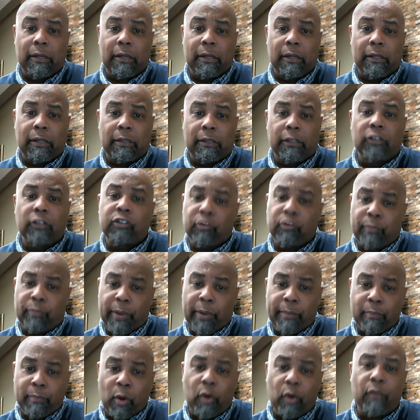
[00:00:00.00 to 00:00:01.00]
This has
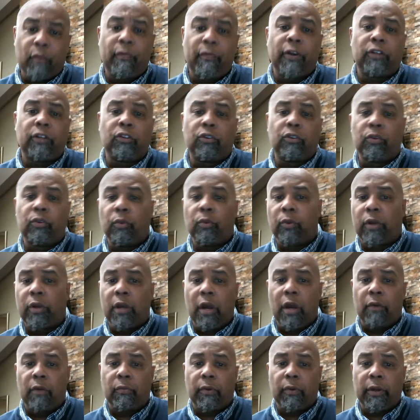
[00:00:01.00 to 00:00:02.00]
been Motivation Through
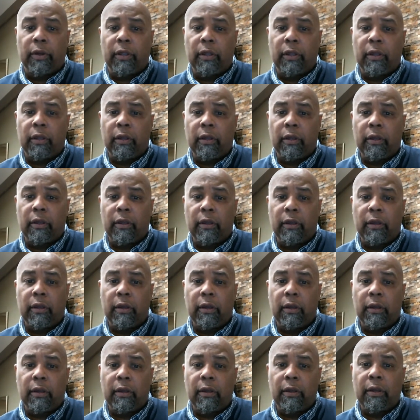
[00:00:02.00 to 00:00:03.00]
Recovery.
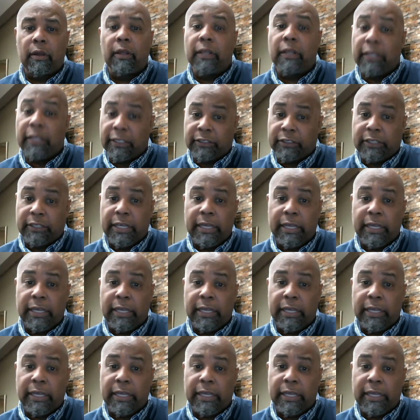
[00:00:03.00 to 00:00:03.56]
Let's get